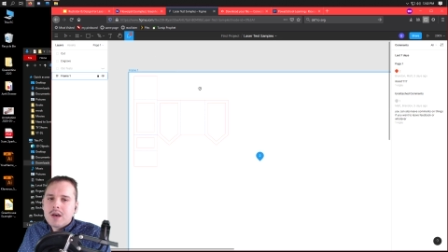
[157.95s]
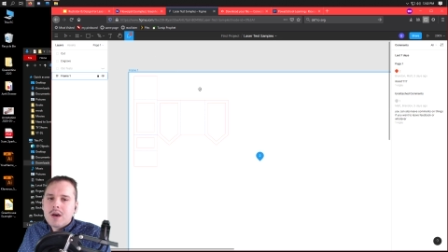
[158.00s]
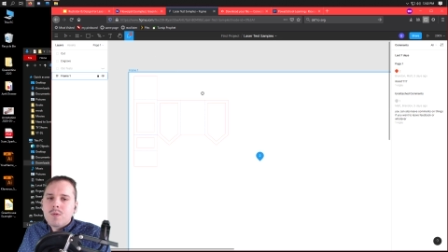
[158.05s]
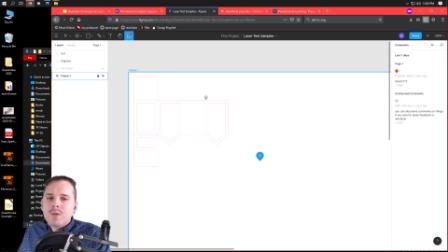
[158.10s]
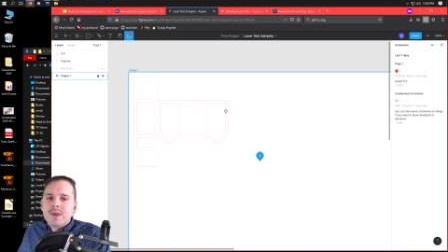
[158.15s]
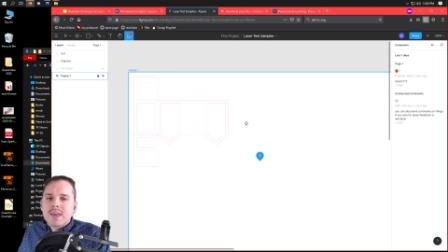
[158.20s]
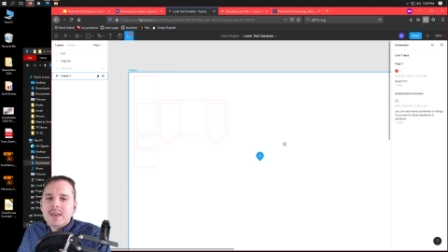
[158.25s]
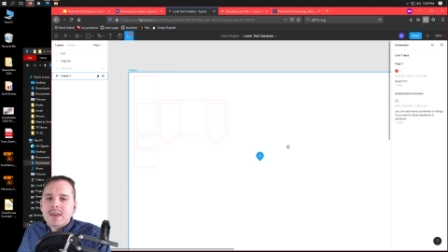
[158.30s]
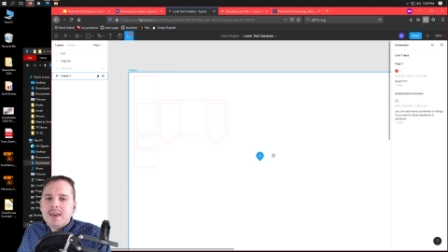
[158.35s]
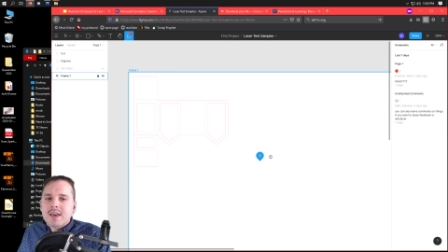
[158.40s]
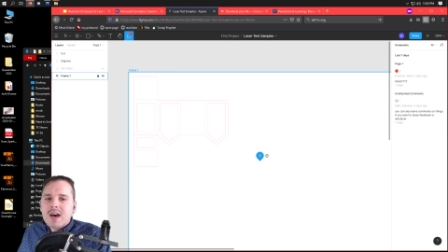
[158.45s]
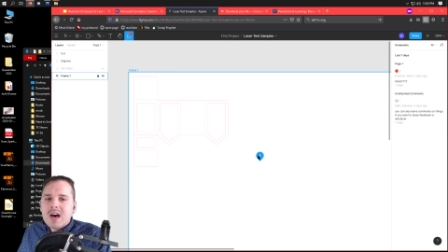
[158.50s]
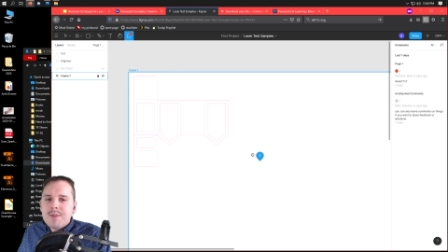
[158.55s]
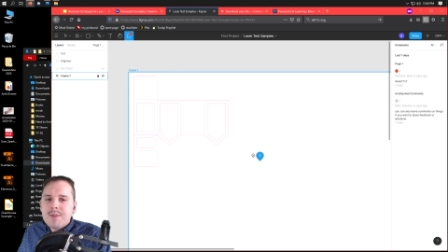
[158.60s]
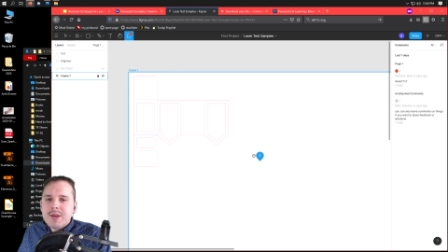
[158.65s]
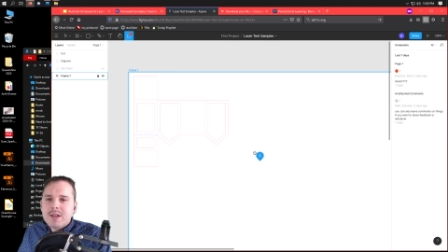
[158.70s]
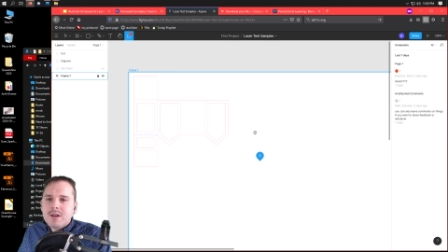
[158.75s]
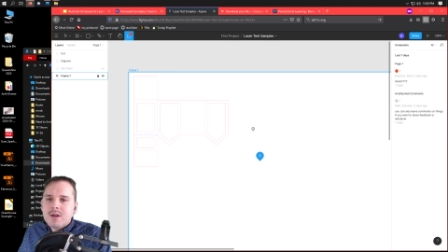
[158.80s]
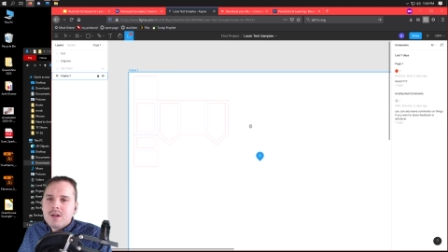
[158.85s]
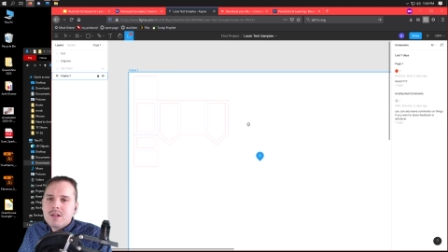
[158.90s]
We can
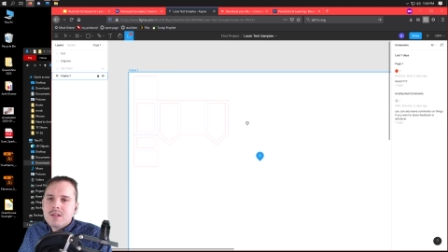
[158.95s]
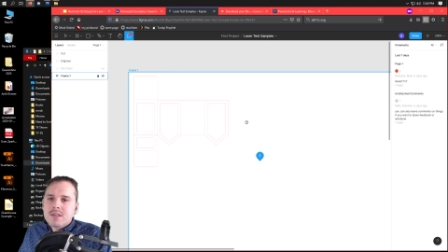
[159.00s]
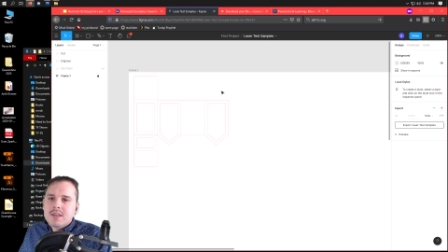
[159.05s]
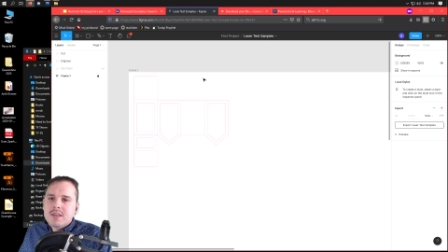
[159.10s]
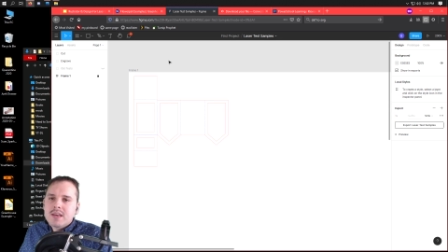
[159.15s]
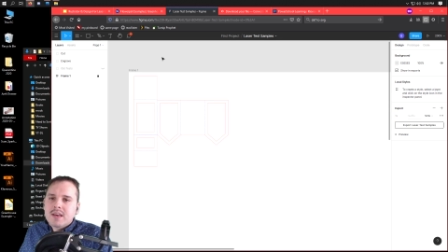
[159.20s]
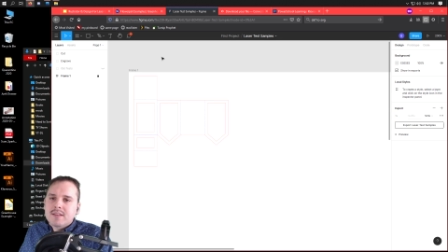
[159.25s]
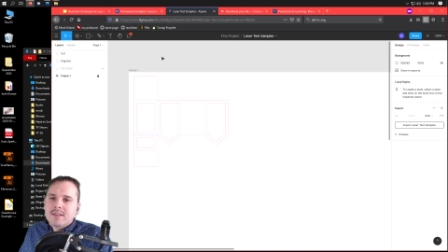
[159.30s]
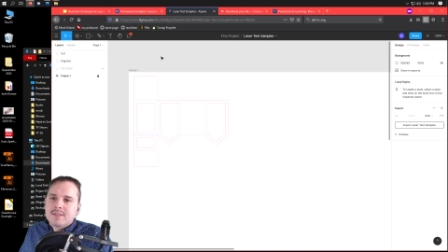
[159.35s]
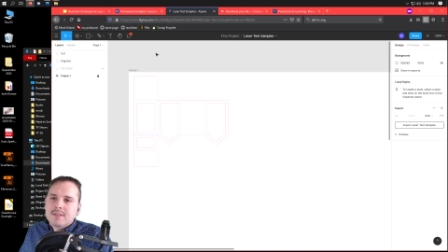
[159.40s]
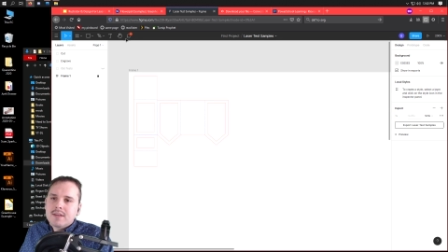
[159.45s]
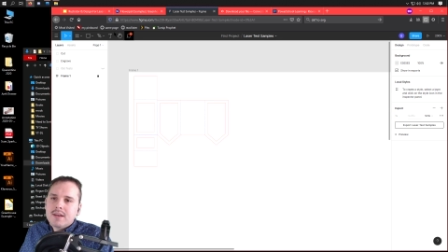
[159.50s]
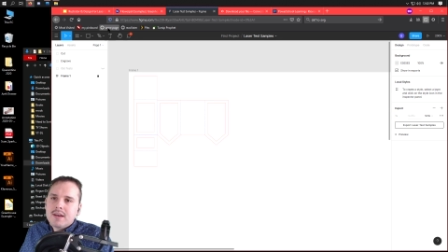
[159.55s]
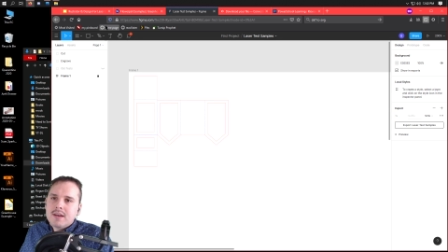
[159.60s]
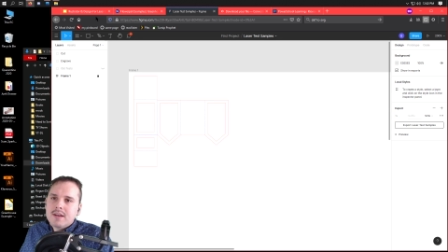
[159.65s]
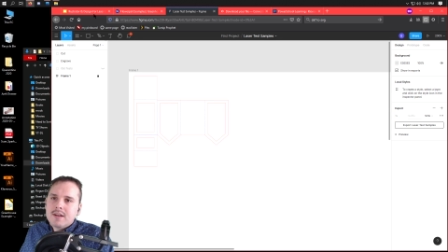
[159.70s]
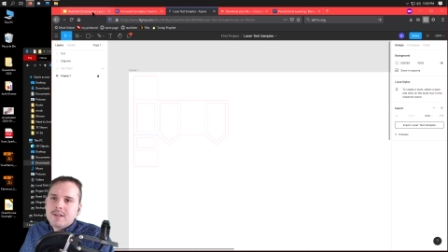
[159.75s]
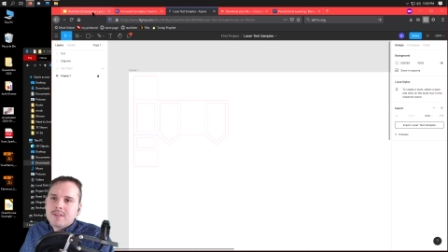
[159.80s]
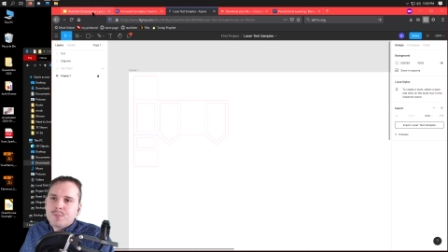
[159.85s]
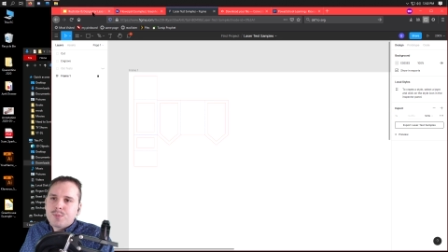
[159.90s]
comment on things.
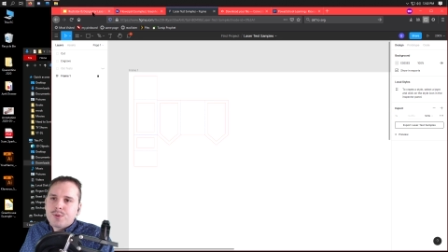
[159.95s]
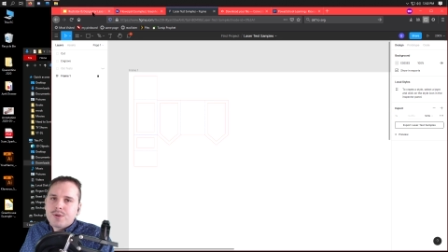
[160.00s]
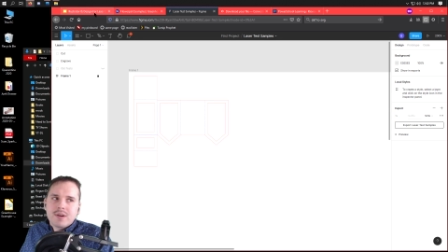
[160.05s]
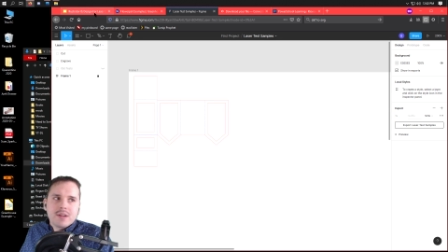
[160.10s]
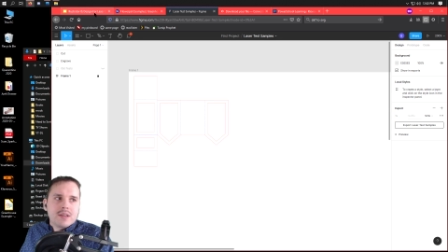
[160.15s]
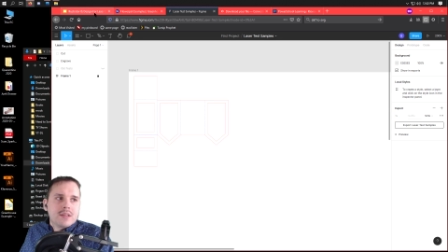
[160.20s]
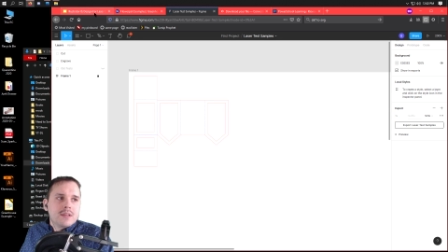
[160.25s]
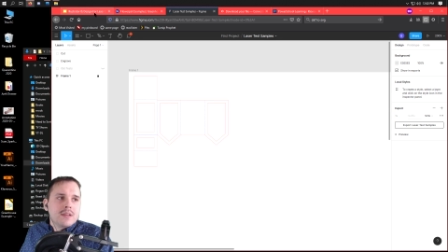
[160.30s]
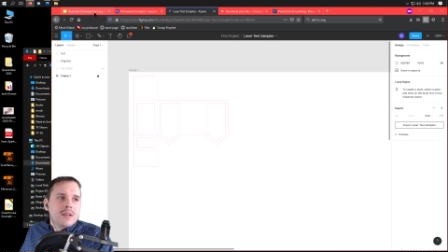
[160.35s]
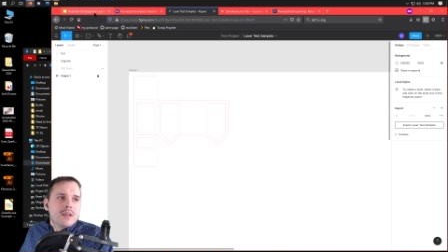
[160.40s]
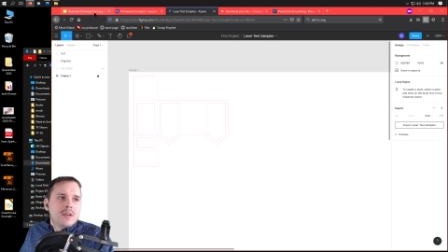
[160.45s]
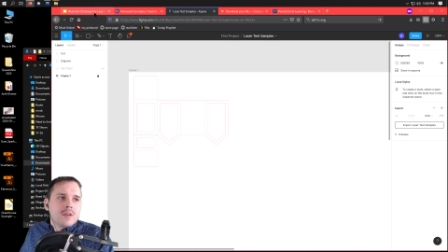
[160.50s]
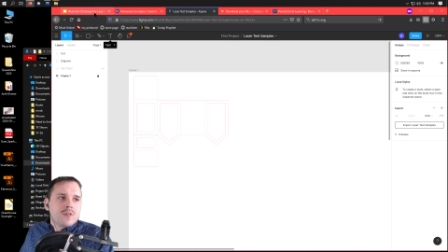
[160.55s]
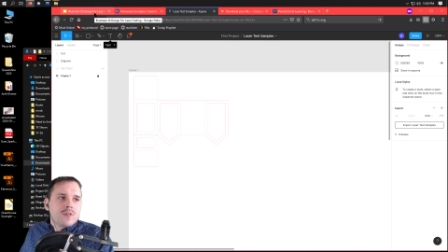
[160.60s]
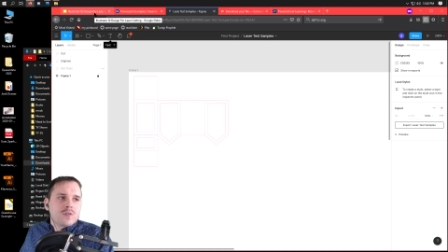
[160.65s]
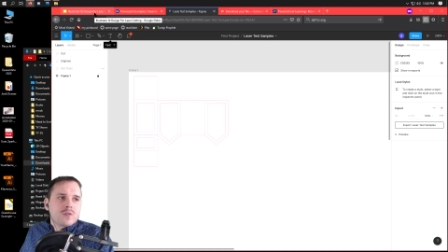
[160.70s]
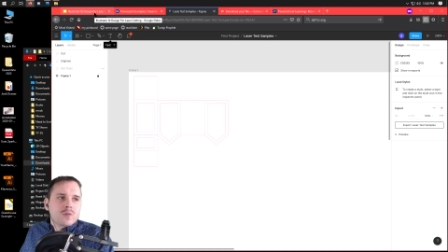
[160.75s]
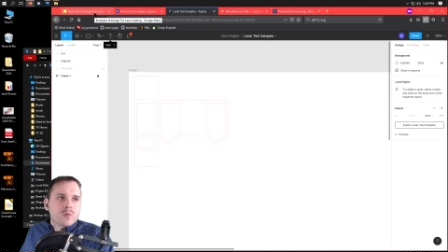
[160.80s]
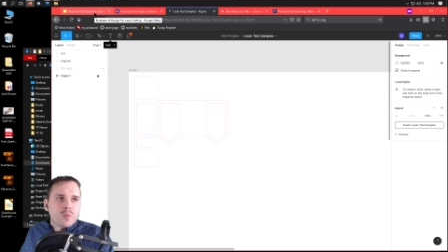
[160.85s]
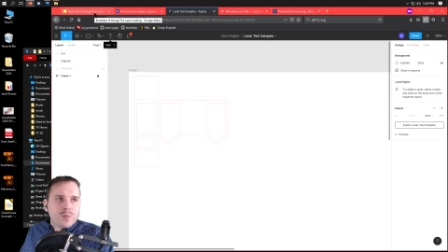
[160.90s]
It's pretty
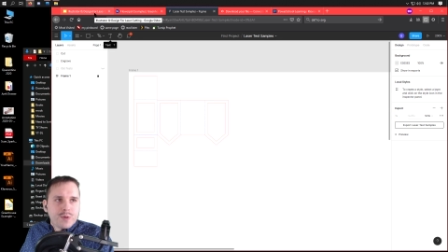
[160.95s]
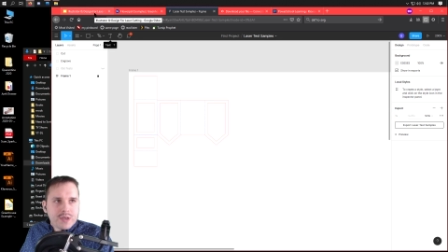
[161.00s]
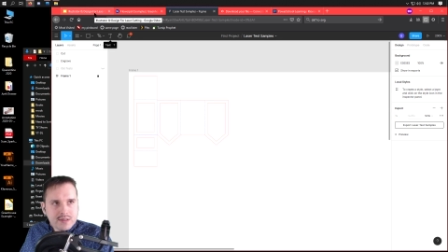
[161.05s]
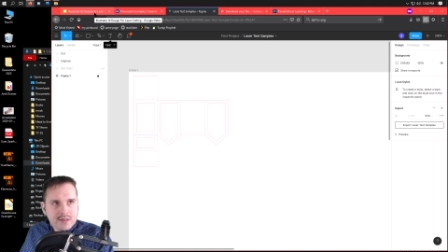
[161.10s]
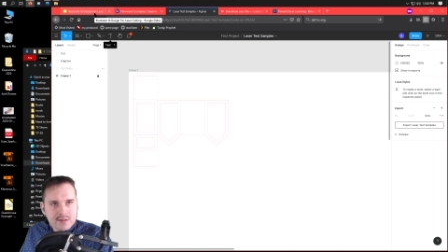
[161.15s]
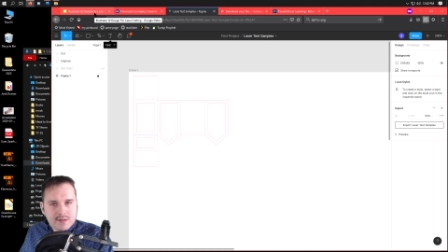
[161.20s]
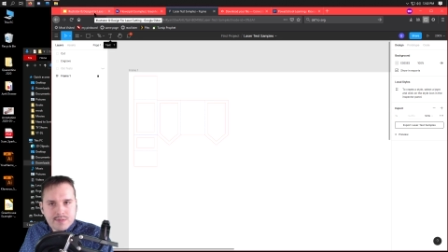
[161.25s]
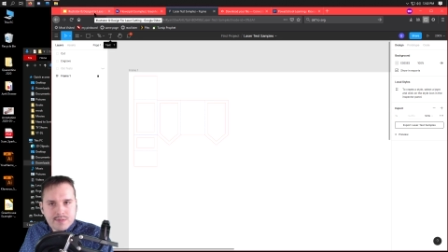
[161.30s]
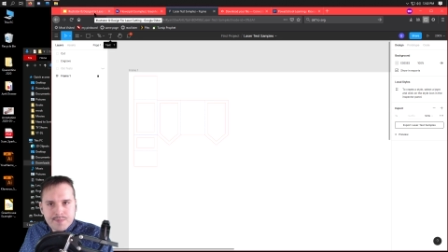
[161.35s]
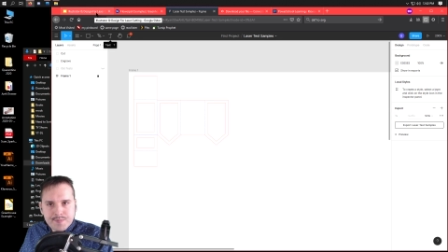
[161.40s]
sweet.